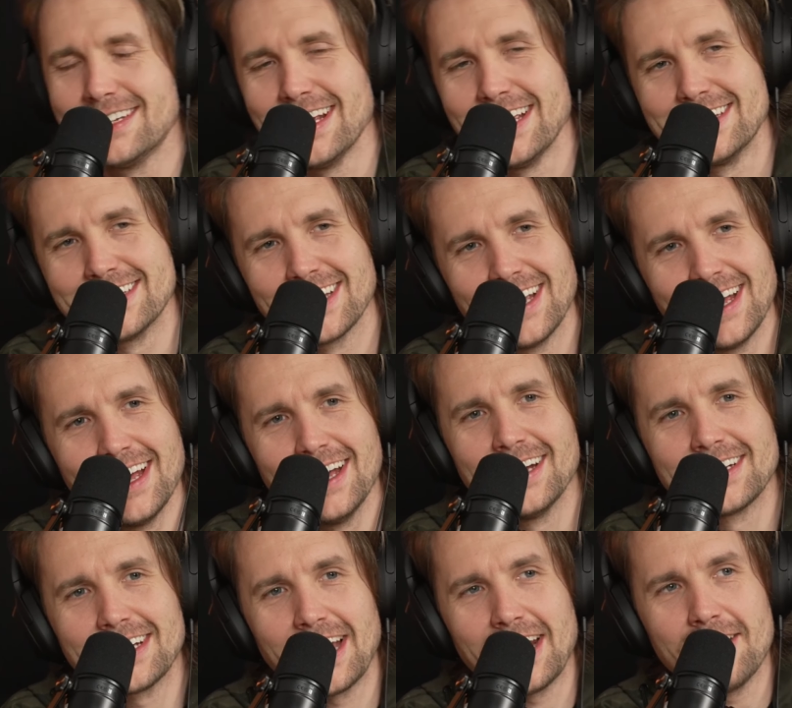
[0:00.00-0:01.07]
I mean, that
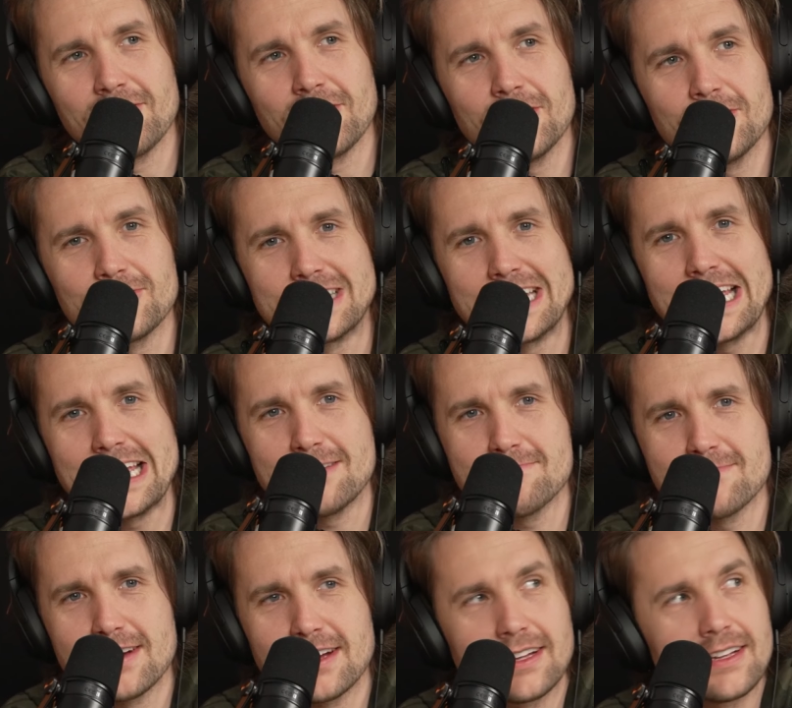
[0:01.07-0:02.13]
gotta know, have your own team.